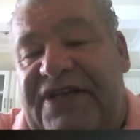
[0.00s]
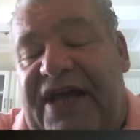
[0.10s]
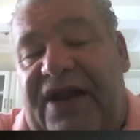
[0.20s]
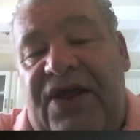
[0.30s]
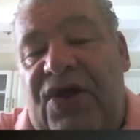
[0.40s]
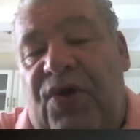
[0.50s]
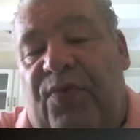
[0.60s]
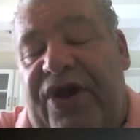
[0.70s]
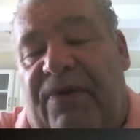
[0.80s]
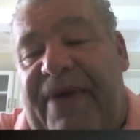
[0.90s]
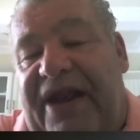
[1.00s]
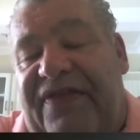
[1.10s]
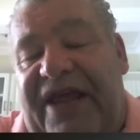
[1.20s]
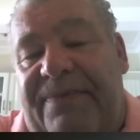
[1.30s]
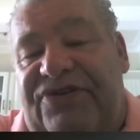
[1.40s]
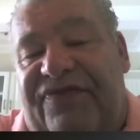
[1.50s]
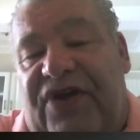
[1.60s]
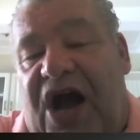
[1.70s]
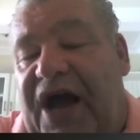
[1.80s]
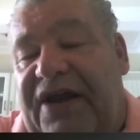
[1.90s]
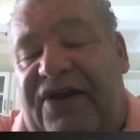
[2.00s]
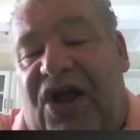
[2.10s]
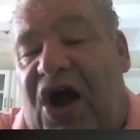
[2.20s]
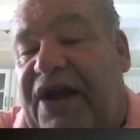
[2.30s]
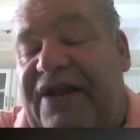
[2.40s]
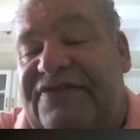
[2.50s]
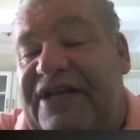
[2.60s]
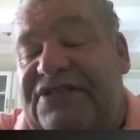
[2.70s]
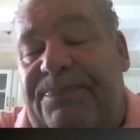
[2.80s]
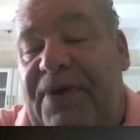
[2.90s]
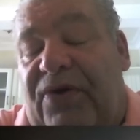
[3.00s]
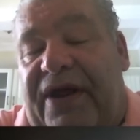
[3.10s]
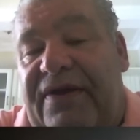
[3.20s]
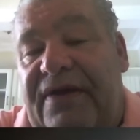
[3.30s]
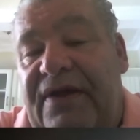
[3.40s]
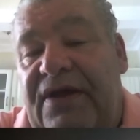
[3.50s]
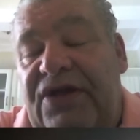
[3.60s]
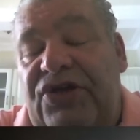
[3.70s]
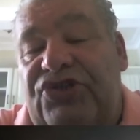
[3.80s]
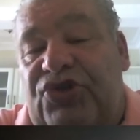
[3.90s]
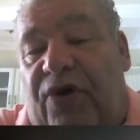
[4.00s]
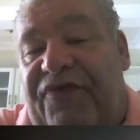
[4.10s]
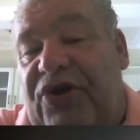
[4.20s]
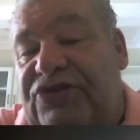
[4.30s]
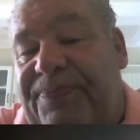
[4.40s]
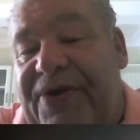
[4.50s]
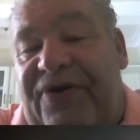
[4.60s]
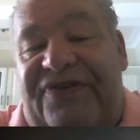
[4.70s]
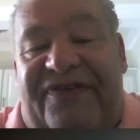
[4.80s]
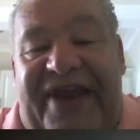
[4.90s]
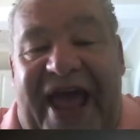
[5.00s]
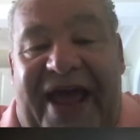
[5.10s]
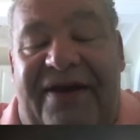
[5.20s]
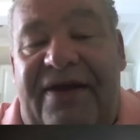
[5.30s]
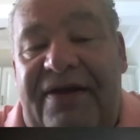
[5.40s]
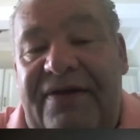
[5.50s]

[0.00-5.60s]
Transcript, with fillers: that we are made in the image of God and God is a spirit. So if your spirit is dead,